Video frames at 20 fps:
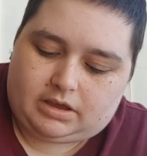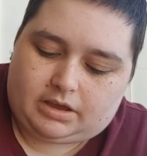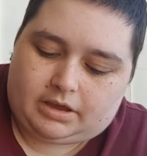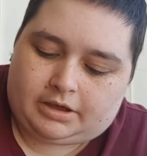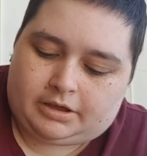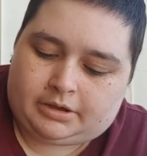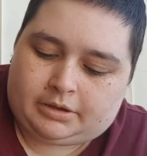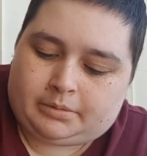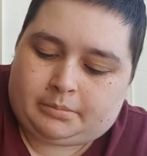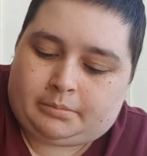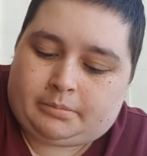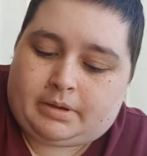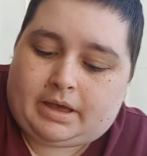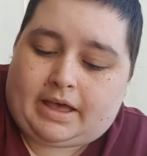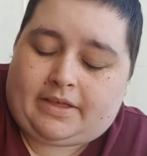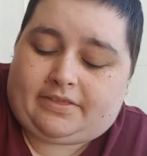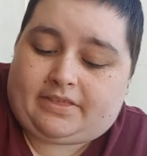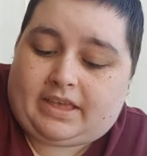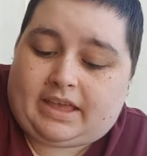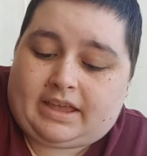
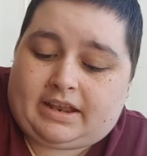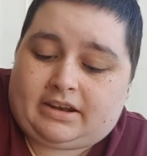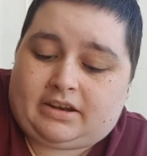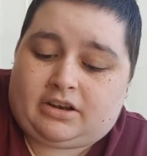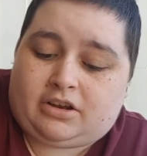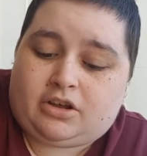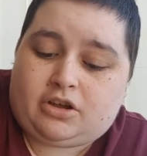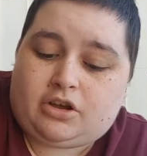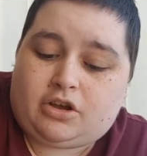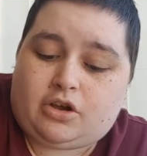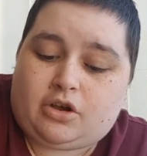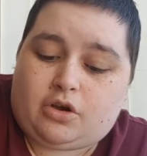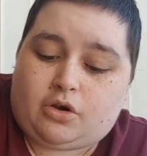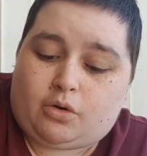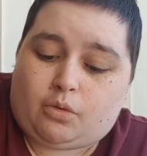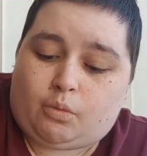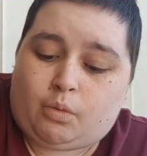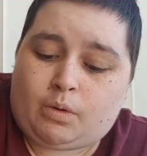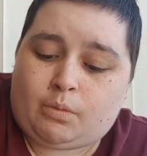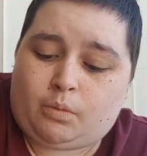And then
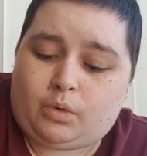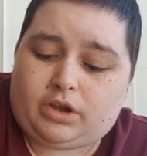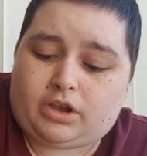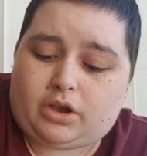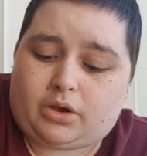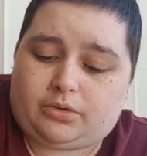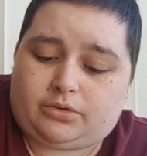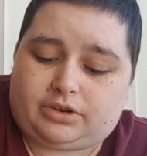when we go